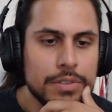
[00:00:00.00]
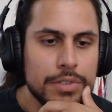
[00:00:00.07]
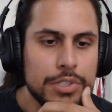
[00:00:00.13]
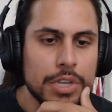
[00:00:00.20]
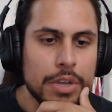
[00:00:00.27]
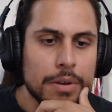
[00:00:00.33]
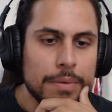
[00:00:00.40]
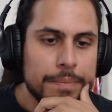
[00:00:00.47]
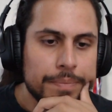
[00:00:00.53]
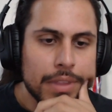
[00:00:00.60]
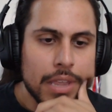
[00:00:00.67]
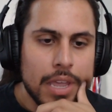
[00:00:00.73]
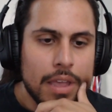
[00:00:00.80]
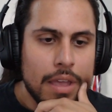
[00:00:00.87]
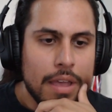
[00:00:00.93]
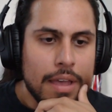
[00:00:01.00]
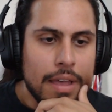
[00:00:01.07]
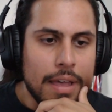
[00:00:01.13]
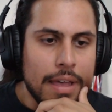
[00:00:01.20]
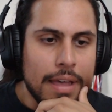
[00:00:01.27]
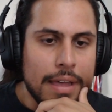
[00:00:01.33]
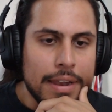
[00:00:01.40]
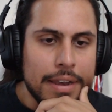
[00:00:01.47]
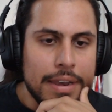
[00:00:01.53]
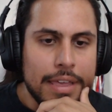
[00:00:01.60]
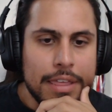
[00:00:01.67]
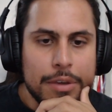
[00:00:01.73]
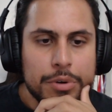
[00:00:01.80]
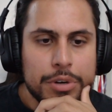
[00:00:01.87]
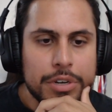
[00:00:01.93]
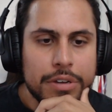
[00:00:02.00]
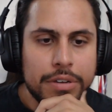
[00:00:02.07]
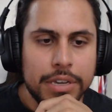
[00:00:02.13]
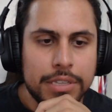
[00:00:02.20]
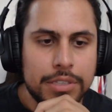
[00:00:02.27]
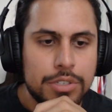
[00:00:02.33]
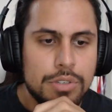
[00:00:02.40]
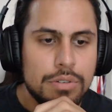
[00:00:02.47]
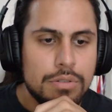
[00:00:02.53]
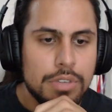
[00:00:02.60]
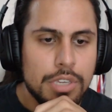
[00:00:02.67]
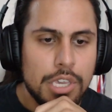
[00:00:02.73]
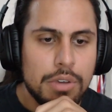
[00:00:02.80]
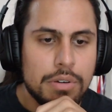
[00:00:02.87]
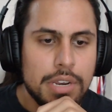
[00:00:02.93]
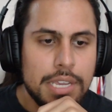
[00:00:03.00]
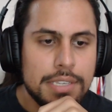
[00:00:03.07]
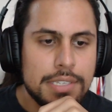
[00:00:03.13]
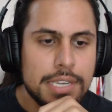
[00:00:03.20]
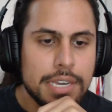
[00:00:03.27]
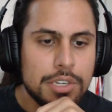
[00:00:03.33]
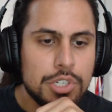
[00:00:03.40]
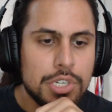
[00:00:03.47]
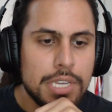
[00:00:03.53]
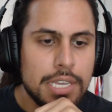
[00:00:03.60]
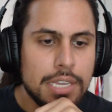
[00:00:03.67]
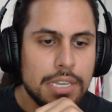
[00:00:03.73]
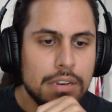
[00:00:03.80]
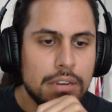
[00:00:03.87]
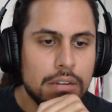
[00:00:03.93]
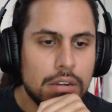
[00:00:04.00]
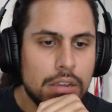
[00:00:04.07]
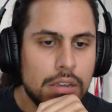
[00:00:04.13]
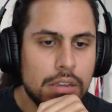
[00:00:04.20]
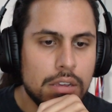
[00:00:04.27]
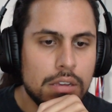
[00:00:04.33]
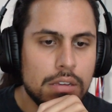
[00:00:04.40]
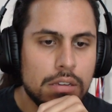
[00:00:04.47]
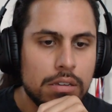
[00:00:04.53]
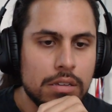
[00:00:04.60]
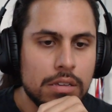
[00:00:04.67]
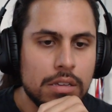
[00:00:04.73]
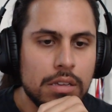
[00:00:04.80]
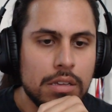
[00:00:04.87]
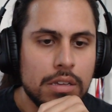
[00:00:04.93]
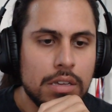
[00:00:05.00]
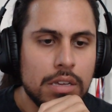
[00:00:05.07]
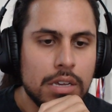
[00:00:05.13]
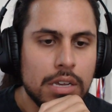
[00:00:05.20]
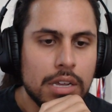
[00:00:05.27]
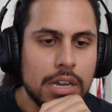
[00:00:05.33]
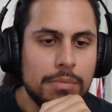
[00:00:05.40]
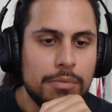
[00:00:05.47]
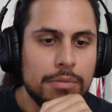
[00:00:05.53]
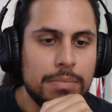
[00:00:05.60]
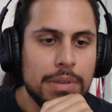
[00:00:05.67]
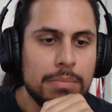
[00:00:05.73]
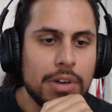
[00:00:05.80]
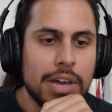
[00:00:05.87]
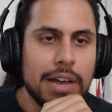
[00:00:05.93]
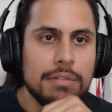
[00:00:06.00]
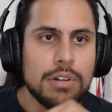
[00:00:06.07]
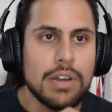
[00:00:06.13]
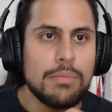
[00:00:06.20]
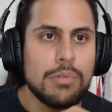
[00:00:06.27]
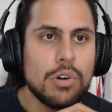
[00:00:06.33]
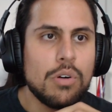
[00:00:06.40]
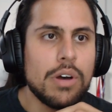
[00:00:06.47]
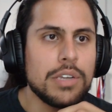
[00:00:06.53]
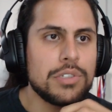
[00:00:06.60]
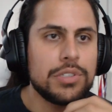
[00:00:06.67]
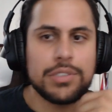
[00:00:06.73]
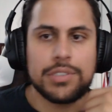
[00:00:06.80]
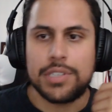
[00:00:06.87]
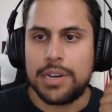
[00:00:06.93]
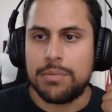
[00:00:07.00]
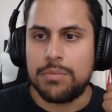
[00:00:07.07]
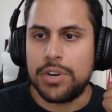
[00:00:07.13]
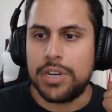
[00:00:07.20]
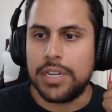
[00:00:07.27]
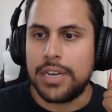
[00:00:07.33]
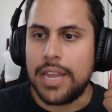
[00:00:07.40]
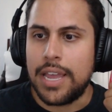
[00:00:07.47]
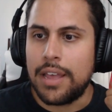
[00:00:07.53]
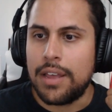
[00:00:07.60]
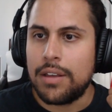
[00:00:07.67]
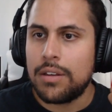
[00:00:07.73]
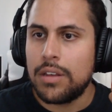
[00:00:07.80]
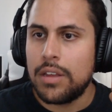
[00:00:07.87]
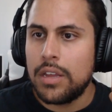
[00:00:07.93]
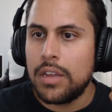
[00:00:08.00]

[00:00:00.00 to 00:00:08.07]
So uh, now that we're going into the Q and A section couple people have a couple questions that I'm reading now.